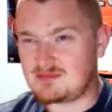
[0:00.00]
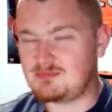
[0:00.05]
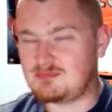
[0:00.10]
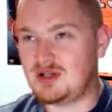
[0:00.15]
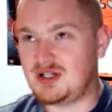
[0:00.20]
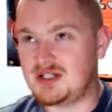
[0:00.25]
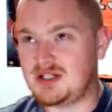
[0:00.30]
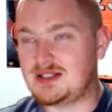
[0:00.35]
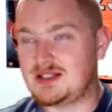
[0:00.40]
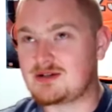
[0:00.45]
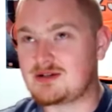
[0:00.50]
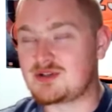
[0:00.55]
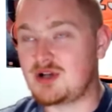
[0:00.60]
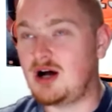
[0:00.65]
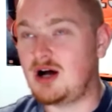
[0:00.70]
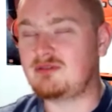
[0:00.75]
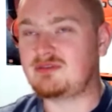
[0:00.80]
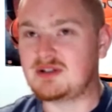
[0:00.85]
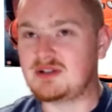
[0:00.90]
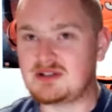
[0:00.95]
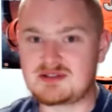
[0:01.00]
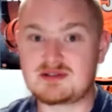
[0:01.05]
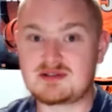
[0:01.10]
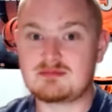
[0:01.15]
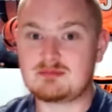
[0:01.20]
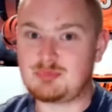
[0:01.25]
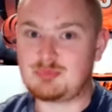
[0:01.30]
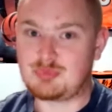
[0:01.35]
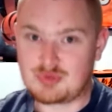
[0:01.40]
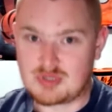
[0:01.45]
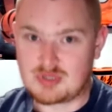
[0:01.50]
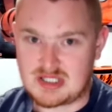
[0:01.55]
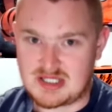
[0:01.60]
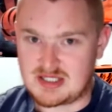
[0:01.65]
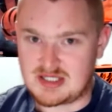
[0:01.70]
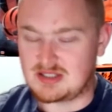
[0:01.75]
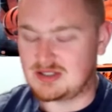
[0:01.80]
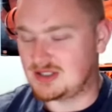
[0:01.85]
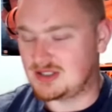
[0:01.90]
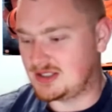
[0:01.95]
Buccaneers offense pretty
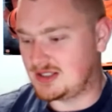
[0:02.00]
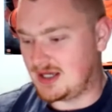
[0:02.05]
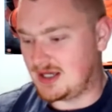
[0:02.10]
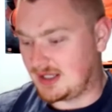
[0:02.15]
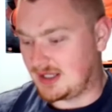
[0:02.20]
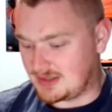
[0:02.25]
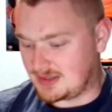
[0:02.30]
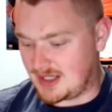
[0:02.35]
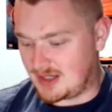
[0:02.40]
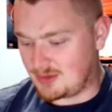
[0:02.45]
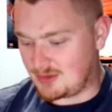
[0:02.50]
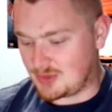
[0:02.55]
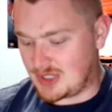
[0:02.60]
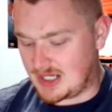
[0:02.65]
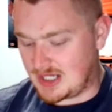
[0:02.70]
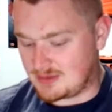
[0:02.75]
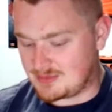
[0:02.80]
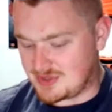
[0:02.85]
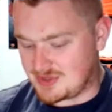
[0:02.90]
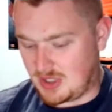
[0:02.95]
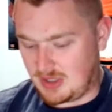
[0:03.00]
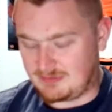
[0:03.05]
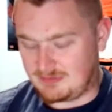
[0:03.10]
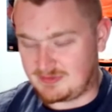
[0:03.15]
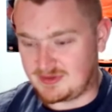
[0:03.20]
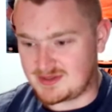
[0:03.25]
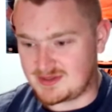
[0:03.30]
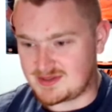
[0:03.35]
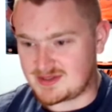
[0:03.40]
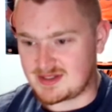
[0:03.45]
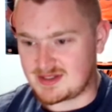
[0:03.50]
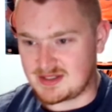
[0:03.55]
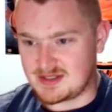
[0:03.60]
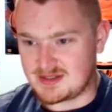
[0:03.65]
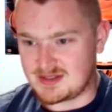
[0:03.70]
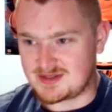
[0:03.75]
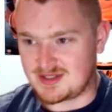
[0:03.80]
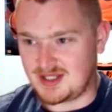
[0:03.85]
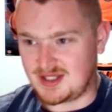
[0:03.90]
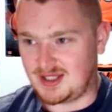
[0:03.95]
good, and that Rams offense
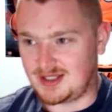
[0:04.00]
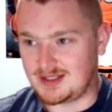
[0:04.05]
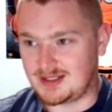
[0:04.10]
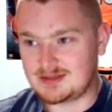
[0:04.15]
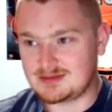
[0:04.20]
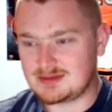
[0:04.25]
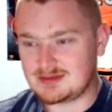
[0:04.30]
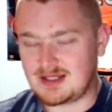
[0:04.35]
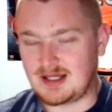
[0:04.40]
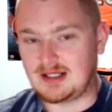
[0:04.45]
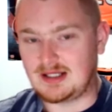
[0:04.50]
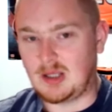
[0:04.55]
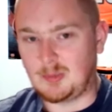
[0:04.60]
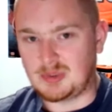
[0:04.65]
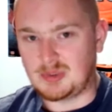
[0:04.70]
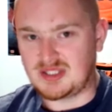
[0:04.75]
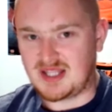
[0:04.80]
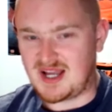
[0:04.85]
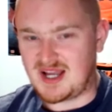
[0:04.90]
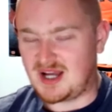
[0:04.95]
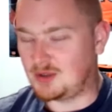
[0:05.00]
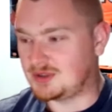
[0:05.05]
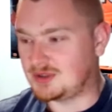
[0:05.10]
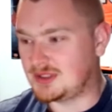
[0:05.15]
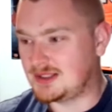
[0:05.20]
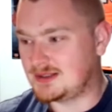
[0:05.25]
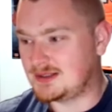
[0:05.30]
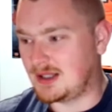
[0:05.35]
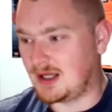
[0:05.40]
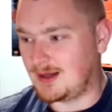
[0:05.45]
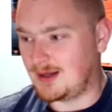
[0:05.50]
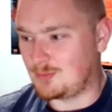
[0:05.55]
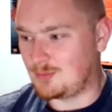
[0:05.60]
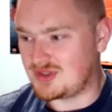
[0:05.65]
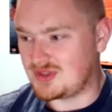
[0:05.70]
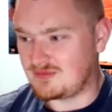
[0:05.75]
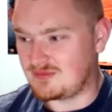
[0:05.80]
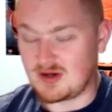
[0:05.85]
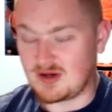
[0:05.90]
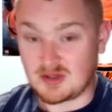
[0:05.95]
is kind of up and down
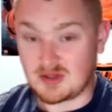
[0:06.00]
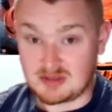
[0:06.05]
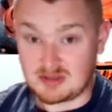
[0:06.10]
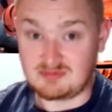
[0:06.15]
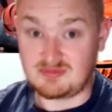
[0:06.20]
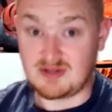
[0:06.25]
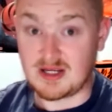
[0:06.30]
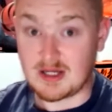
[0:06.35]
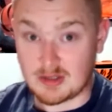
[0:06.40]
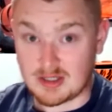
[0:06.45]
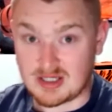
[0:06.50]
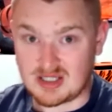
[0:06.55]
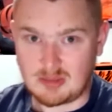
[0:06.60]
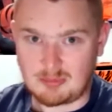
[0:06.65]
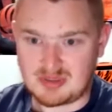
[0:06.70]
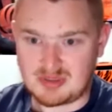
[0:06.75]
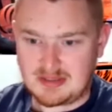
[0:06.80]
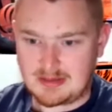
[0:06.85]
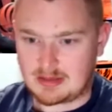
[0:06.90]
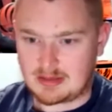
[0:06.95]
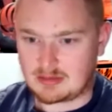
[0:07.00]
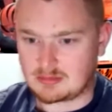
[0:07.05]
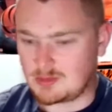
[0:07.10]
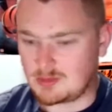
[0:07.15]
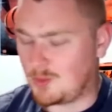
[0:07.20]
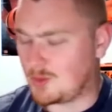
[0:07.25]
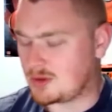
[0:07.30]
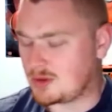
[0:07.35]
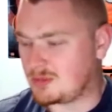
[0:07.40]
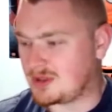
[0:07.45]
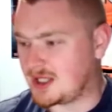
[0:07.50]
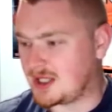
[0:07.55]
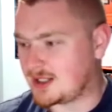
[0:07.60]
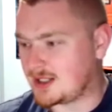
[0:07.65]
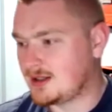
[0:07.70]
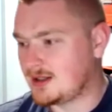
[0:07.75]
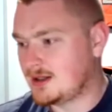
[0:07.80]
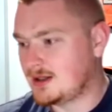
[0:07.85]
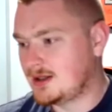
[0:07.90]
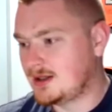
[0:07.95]
with a very very up and down
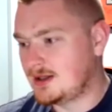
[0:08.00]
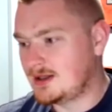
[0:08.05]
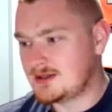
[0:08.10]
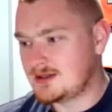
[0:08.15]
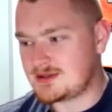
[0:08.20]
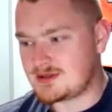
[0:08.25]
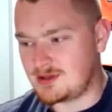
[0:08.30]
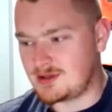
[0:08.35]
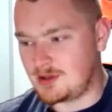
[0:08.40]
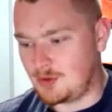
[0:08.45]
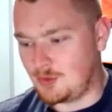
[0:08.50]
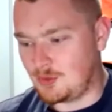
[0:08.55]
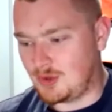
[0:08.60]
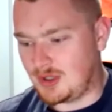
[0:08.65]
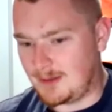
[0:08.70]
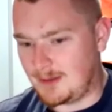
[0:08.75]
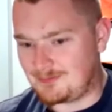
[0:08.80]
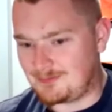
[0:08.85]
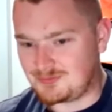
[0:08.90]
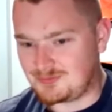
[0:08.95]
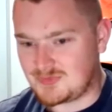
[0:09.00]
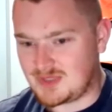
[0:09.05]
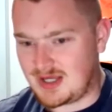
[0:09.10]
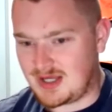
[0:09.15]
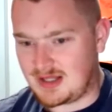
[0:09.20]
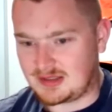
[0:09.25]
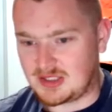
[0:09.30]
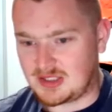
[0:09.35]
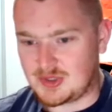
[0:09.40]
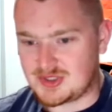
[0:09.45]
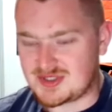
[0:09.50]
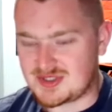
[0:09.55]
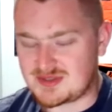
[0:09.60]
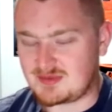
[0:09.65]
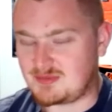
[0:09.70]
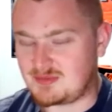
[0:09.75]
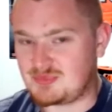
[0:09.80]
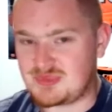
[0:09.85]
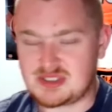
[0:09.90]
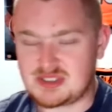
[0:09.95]
quarterback. So I don't know. Just
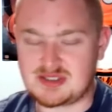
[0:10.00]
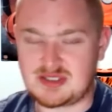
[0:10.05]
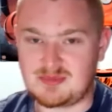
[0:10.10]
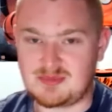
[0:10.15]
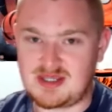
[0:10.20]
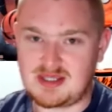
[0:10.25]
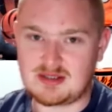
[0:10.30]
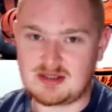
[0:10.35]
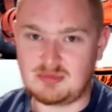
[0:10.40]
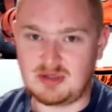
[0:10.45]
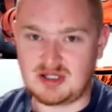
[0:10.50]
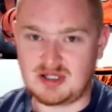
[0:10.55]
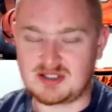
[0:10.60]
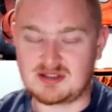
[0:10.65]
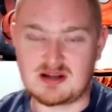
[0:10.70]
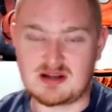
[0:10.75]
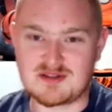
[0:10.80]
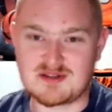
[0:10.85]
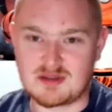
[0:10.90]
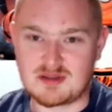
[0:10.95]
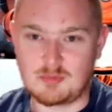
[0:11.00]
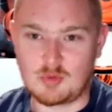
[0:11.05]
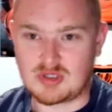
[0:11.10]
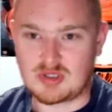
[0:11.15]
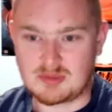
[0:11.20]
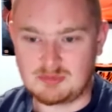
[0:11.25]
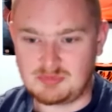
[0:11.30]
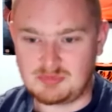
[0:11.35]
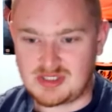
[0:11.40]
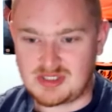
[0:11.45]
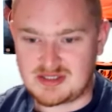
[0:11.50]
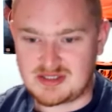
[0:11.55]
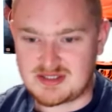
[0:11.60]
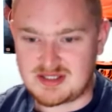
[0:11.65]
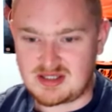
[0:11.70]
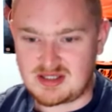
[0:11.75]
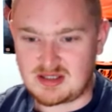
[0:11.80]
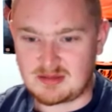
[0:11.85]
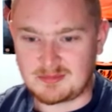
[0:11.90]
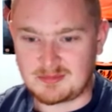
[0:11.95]
to me, the Buccaneers are the more complete
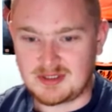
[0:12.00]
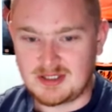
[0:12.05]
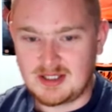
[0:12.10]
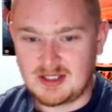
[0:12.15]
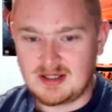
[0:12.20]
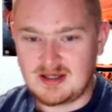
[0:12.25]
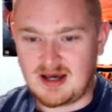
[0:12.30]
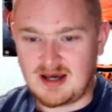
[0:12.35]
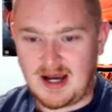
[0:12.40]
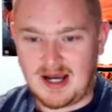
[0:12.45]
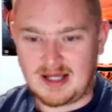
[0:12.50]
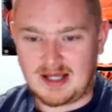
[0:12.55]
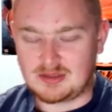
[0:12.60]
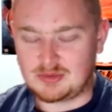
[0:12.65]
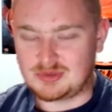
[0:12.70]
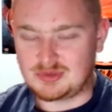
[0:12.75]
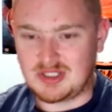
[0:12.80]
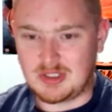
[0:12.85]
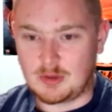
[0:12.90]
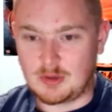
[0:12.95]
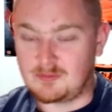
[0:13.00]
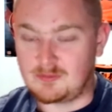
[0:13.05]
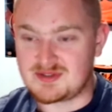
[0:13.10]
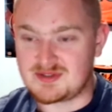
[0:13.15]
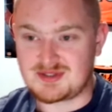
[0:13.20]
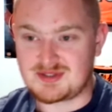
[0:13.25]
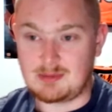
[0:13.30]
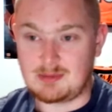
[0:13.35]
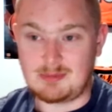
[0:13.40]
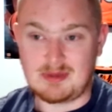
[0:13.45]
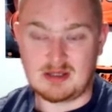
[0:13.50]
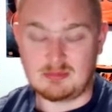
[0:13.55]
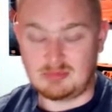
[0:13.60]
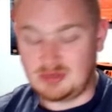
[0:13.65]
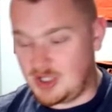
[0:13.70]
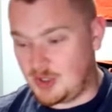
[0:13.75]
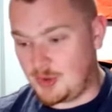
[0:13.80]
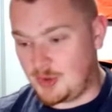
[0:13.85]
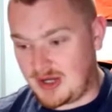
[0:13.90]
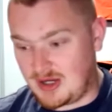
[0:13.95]
team. I don't know if this is going to be a
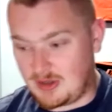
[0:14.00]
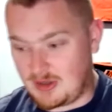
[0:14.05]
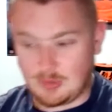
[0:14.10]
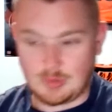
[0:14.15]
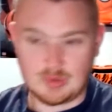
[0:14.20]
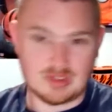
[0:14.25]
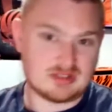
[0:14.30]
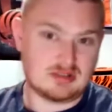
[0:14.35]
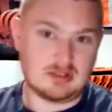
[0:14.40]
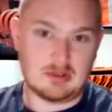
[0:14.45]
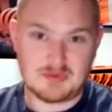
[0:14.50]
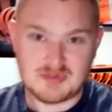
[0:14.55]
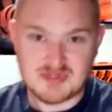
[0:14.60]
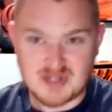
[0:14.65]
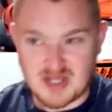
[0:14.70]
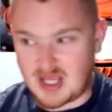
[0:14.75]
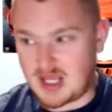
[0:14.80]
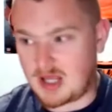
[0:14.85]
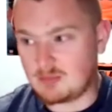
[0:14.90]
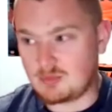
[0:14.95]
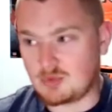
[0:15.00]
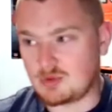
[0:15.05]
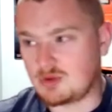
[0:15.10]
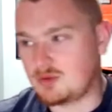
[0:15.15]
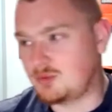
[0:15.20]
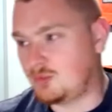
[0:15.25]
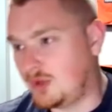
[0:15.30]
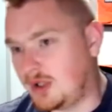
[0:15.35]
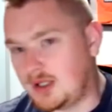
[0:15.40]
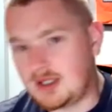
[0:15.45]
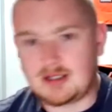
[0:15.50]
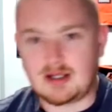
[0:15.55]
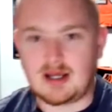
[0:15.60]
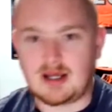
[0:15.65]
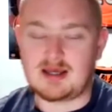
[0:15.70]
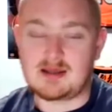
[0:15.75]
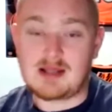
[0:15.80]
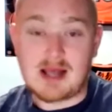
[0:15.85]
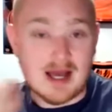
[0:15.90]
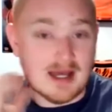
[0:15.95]
blowout or a close game or what.
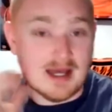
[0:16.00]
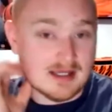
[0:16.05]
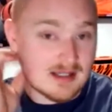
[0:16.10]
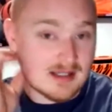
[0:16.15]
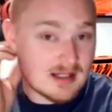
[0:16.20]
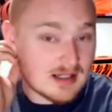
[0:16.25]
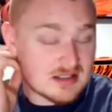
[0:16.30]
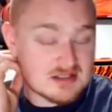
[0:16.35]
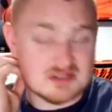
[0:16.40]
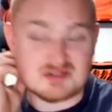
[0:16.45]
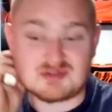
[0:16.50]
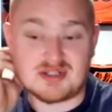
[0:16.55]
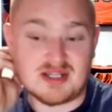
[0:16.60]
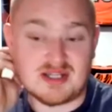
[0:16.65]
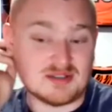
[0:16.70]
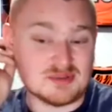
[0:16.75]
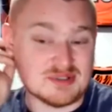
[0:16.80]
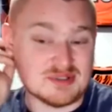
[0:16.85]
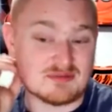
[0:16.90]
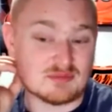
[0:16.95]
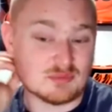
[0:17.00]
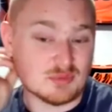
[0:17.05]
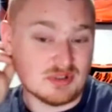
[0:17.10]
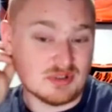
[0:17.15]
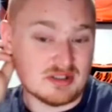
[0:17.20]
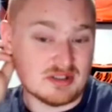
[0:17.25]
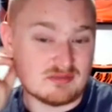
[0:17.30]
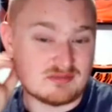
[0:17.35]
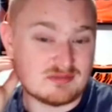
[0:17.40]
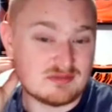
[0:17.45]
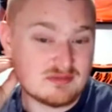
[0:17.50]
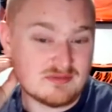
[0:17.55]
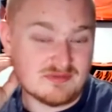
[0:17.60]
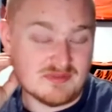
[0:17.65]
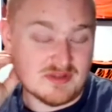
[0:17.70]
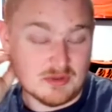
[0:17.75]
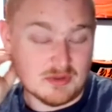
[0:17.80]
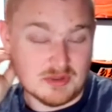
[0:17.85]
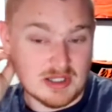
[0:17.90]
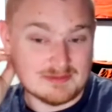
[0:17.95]
I honestly I don't even really
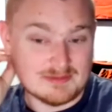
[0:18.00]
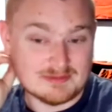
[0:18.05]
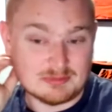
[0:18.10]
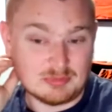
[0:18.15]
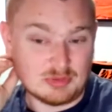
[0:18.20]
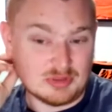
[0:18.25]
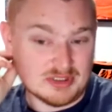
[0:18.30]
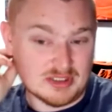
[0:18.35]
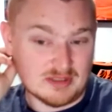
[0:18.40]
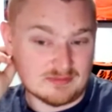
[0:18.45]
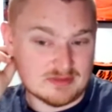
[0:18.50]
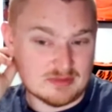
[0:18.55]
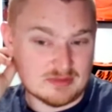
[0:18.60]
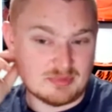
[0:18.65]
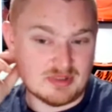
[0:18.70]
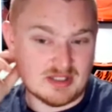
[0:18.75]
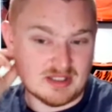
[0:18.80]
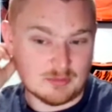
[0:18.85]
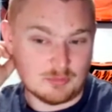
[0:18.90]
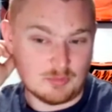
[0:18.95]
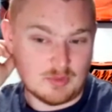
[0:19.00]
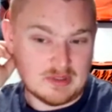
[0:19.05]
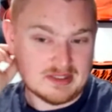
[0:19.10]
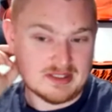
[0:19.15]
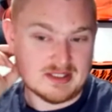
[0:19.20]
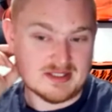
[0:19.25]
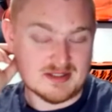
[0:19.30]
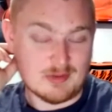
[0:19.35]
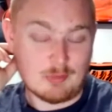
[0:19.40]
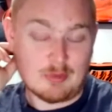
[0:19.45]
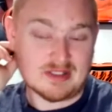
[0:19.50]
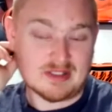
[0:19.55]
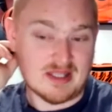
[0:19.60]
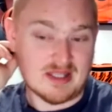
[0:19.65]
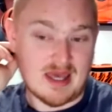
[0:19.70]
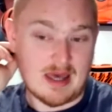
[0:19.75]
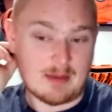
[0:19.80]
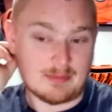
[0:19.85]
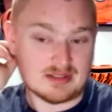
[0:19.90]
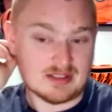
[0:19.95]
feel comfortable enough to pick what is going to
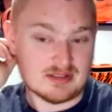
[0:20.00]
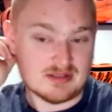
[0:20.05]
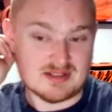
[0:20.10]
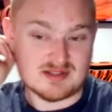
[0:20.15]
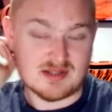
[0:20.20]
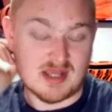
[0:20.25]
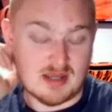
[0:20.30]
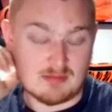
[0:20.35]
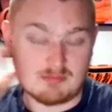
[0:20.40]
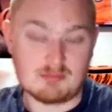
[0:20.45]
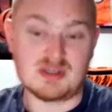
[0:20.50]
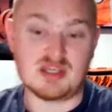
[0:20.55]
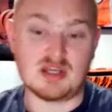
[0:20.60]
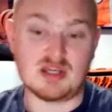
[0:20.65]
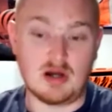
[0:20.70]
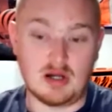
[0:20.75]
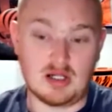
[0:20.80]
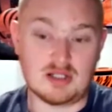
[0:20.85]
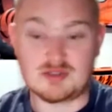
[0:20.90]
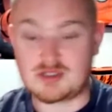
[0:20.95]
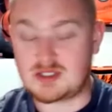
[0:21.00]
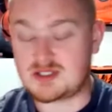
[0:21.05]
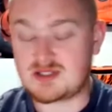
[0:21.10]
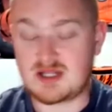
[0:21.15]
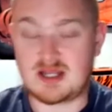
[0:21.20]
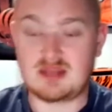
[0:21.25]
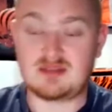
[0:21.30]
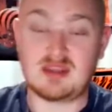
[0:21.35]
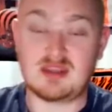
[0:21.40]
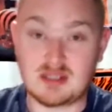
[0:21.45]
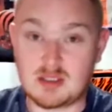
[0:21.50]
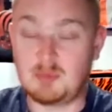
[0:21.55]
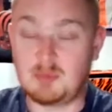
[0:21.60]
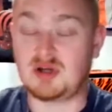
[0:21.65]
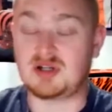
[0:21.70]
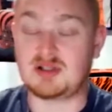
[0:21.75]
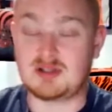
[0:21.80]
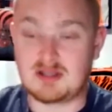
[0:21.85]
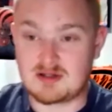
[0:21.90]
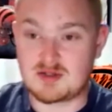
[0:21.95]
happen in this game beyond just I think the
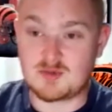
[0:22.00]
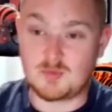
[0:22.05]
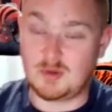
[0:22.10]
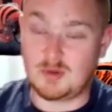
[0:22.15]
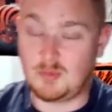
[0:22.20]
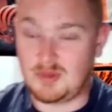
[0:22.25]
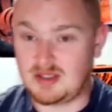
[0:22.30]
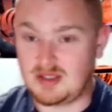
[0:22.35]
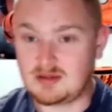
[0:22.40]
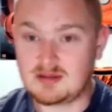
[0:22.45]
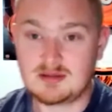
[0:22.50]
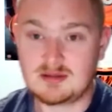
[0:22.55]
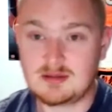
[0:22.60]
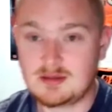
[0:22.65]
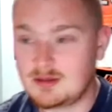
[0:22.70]
Buccaneers will win.